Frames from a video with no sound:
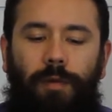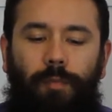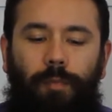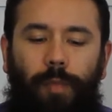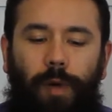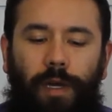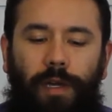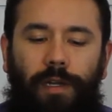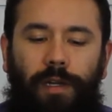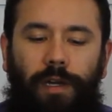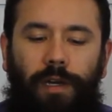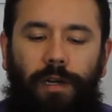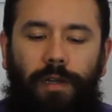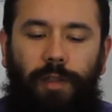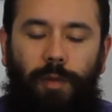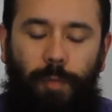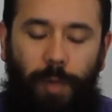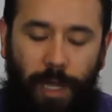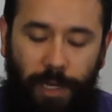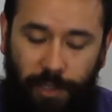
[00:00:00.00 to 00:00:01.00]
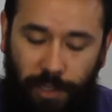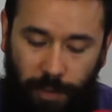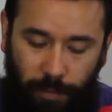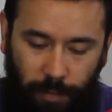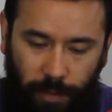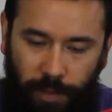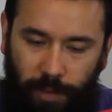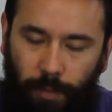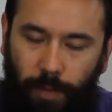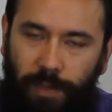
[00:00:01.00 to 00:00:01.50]
But the PET G
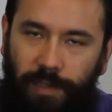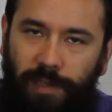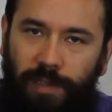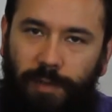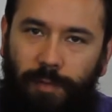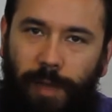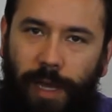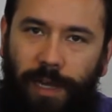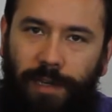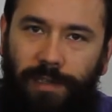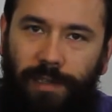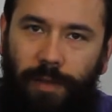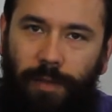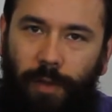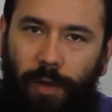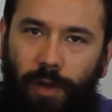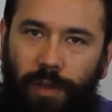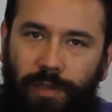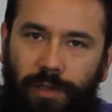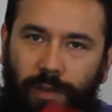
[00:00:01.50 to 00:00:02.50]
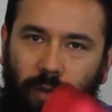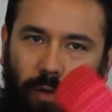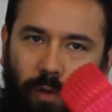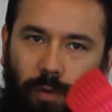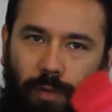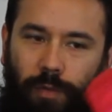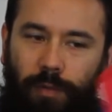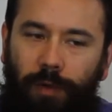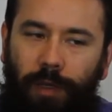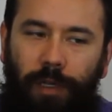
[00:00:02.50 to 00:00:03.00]
really wasn't as bad as I thought,
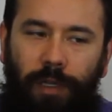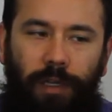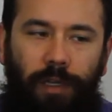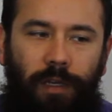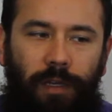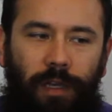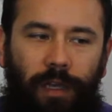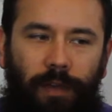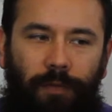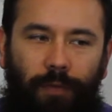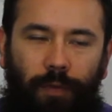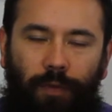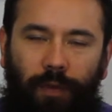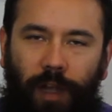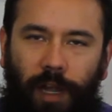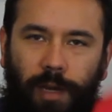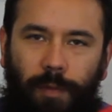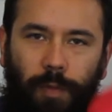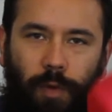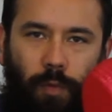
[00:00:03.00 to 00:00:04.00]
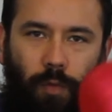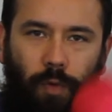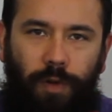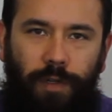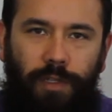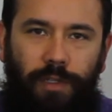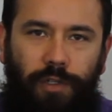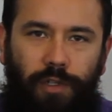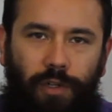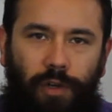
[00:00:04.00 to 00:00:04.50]
so if you've kind of been
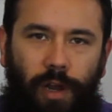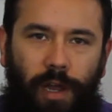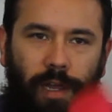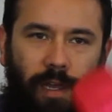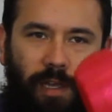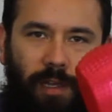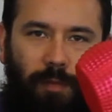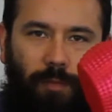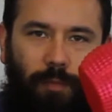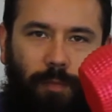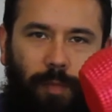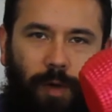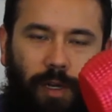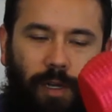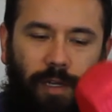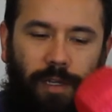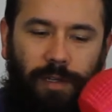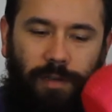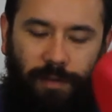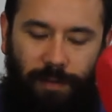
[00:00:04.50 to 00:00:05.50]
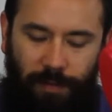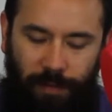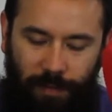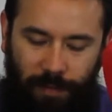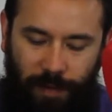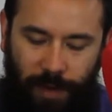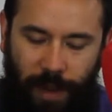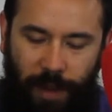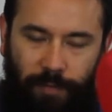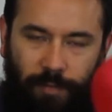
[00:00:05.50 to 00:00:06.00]
wanting to try it but
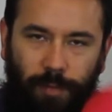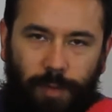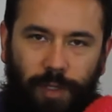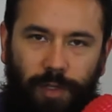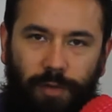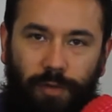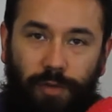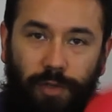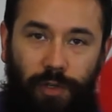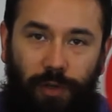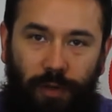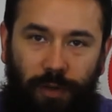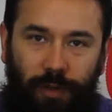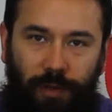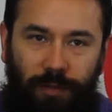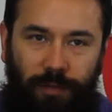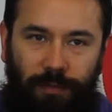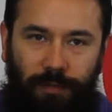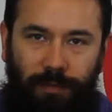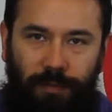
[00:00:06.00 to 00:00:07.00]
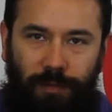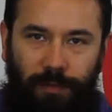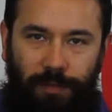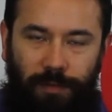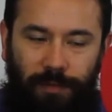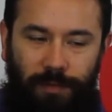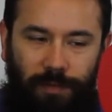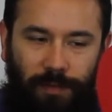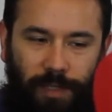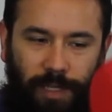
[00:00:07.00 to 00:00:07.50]
haven't been too sure,
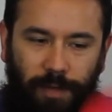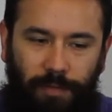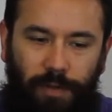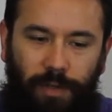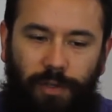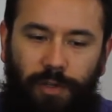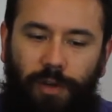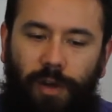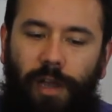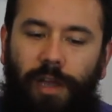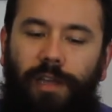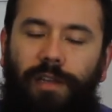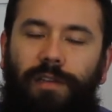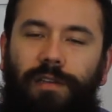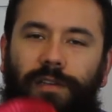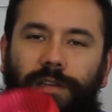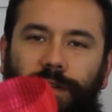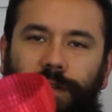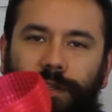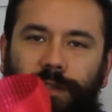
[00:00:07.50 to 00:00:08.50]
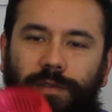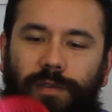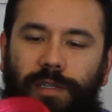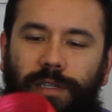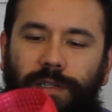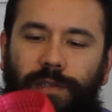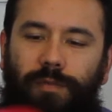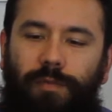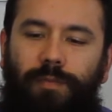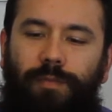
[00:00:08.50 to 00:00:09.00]
give it a try.
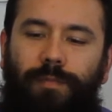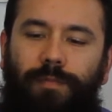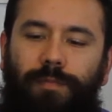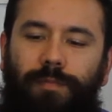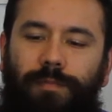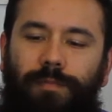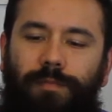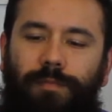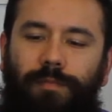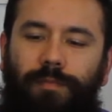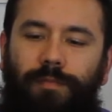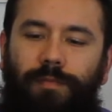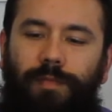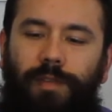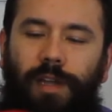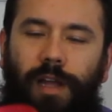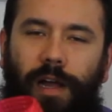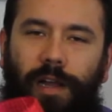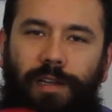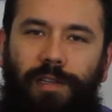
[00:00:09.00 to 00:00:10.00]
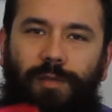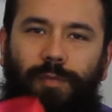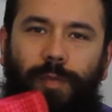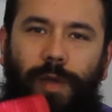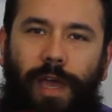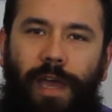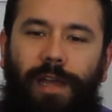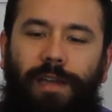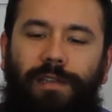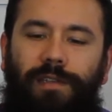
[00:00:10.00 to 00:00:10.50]
It's not as
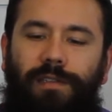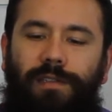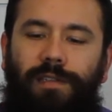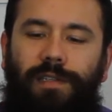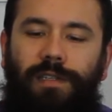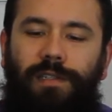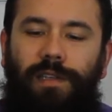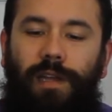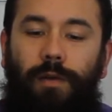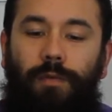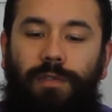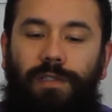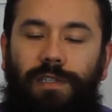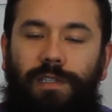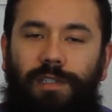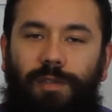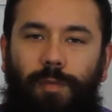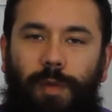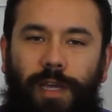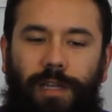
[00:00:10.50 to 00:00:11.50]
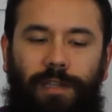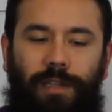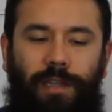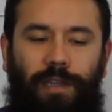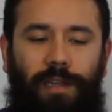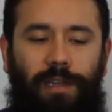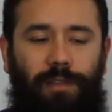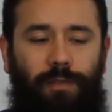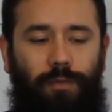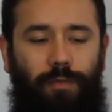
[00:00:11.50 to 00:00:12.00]
bad as I was
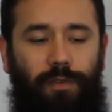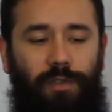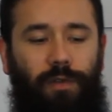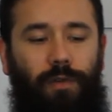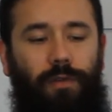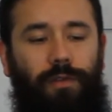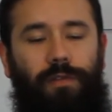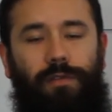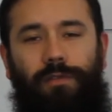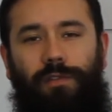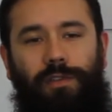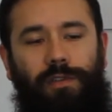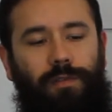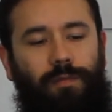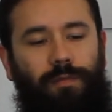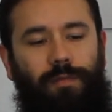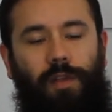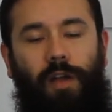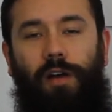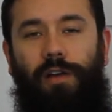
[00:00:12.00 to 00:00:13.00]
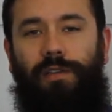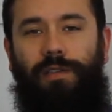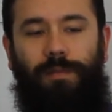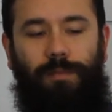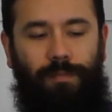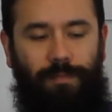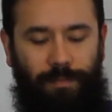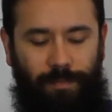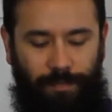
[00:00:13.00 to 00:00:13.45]
expecting, and the results are just awesome.